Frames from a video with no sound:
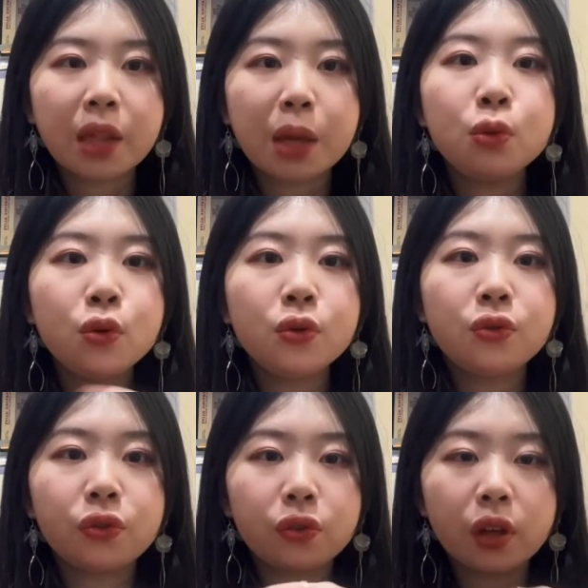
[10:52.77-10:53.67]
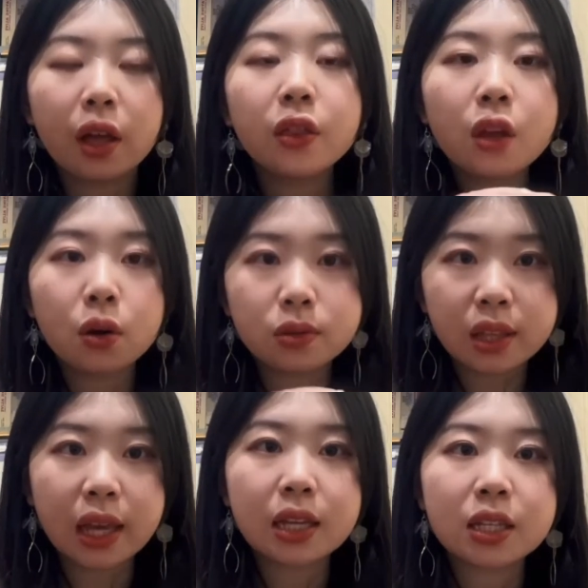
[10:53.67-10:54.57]
move those
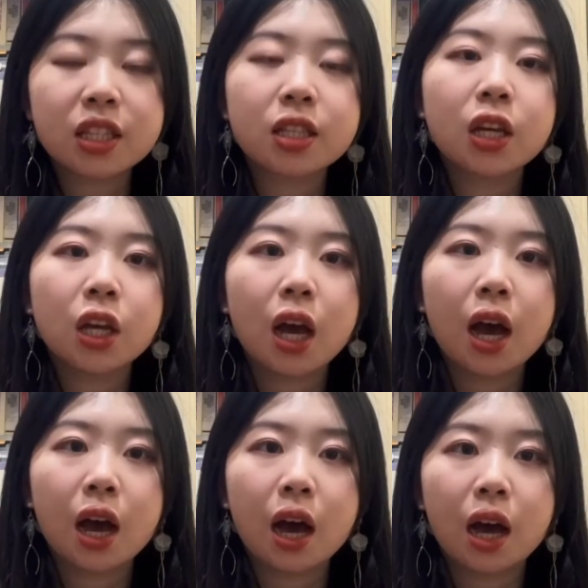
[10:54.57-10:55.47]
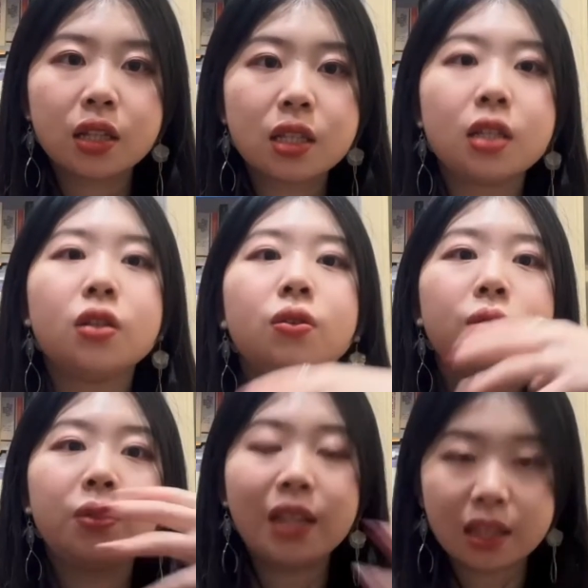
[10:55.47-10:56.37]
things
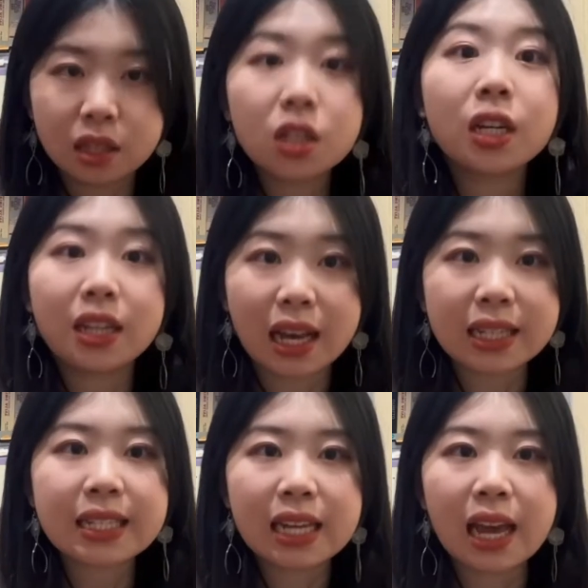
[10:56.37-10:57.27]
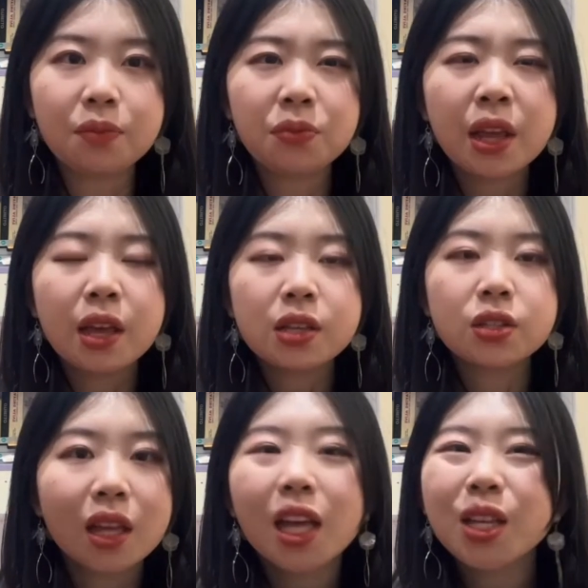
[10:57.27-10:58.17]
to the next day.
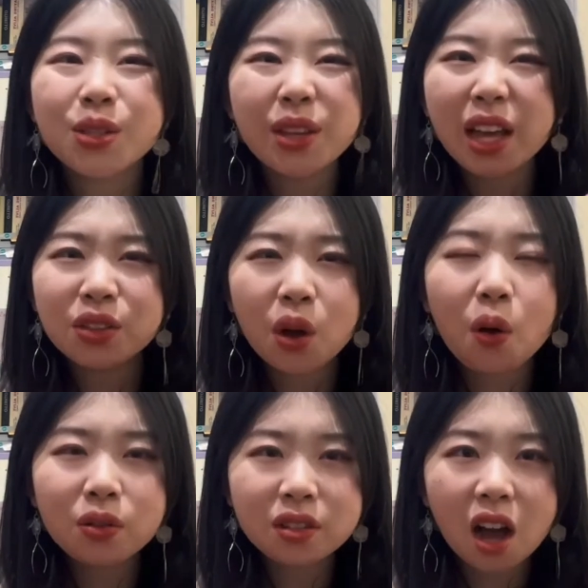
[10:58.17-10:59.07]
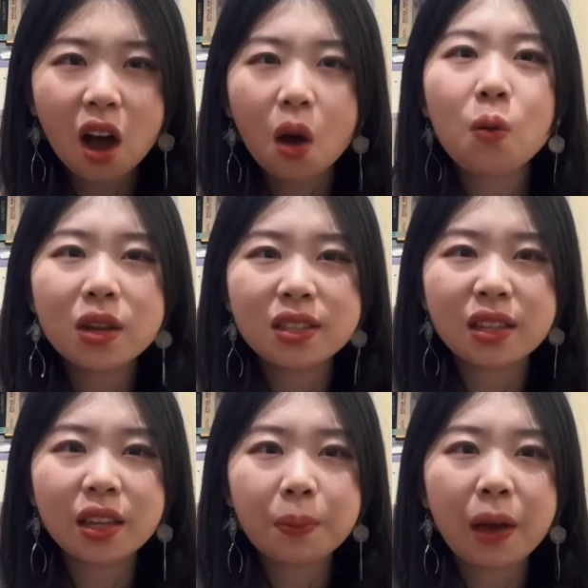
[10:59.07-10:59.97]
So yeah, don't always
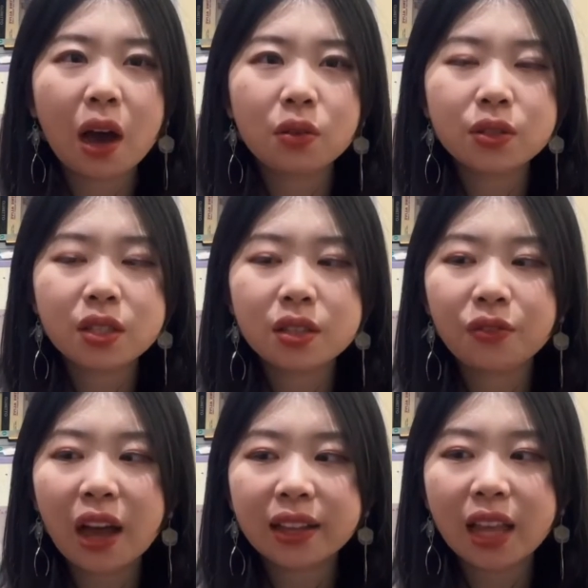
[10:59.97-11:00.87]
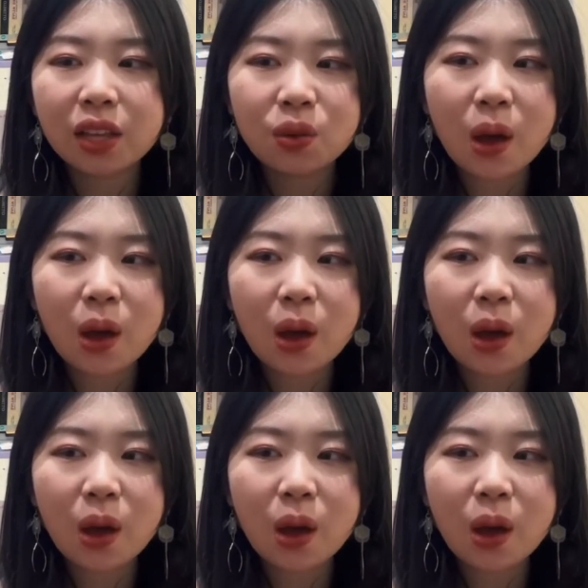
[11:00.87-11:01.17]
think about the fact that you